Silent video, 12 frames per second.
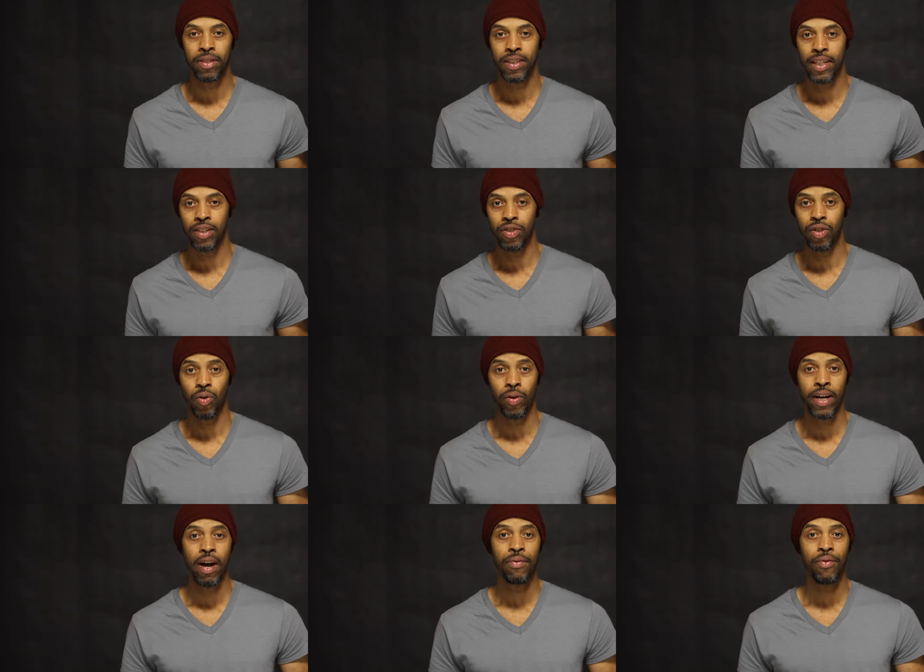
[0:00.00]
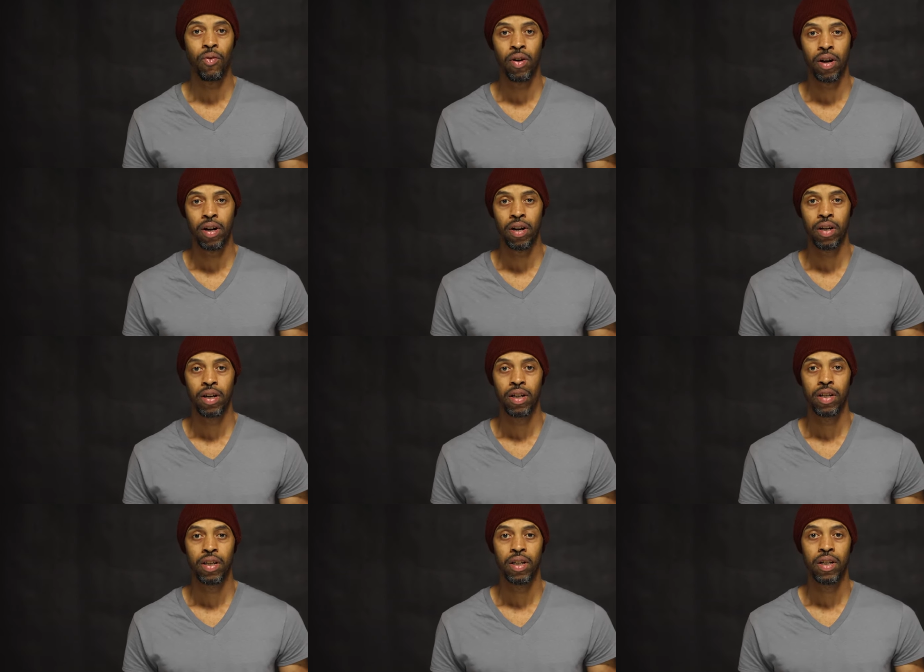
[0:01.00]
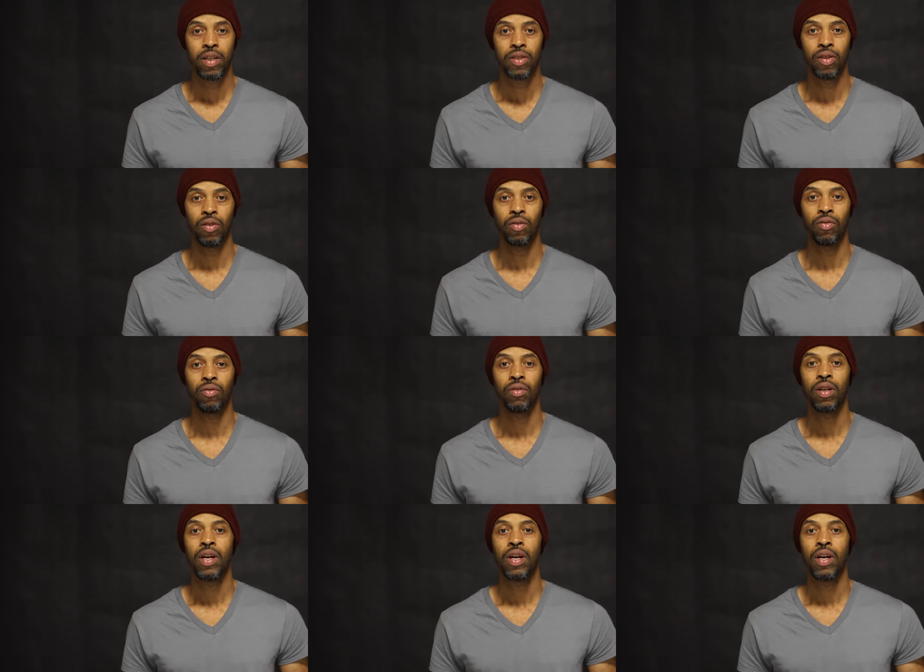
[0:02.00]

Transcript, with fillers: of scene that you're going out for. So